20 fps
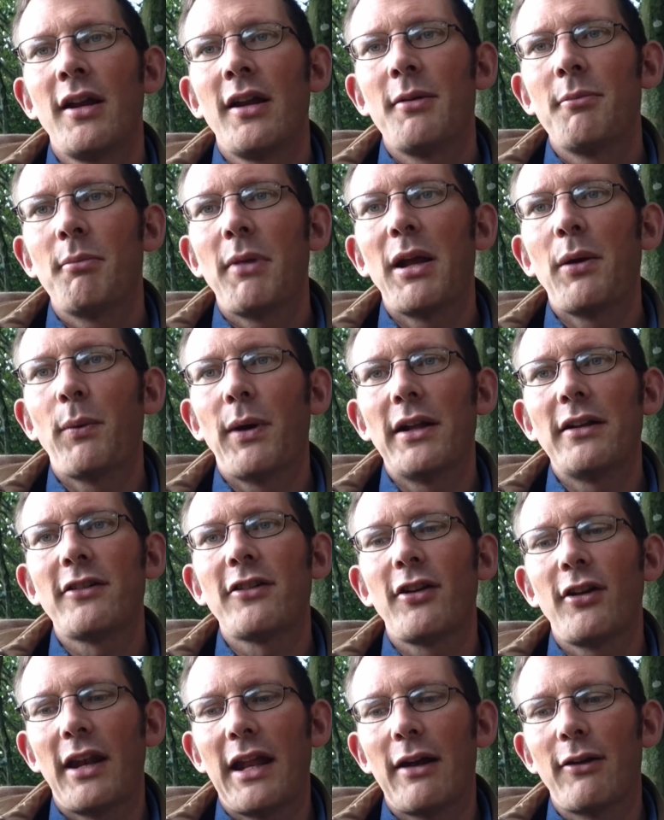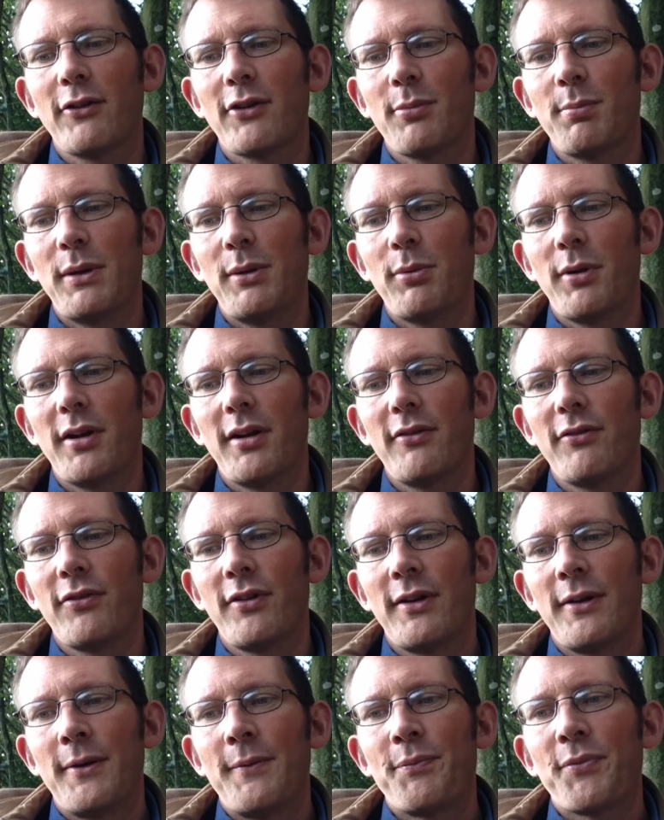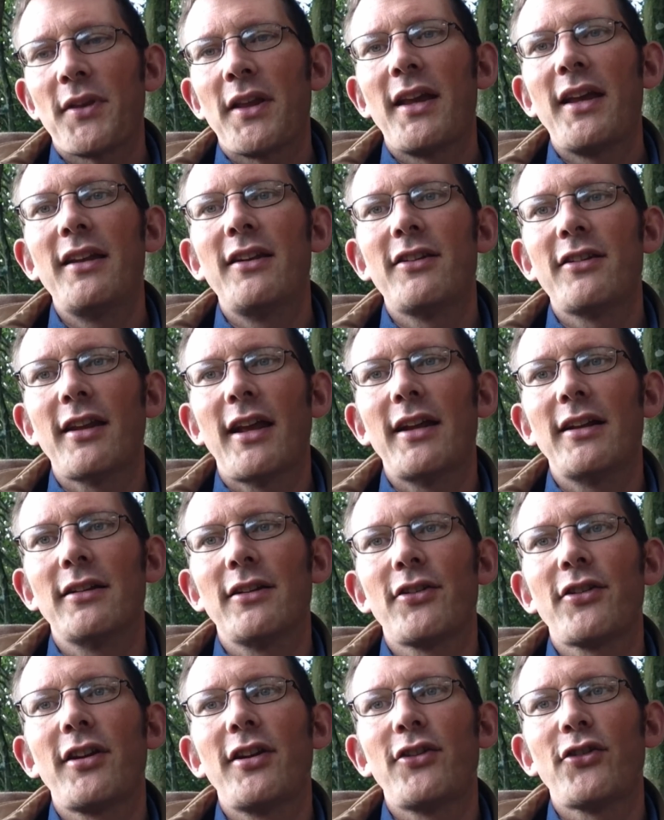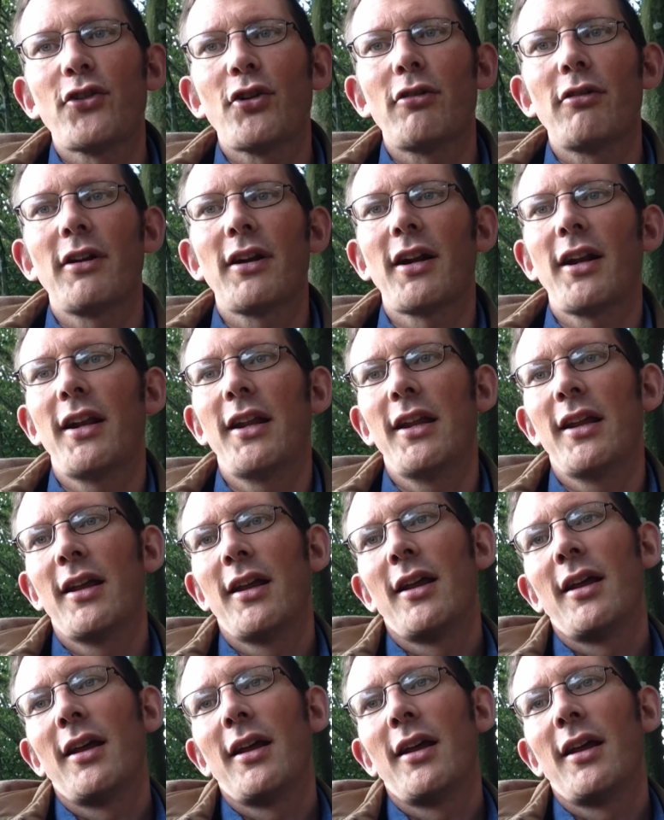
It may well turn out to be one of Kinsale's historically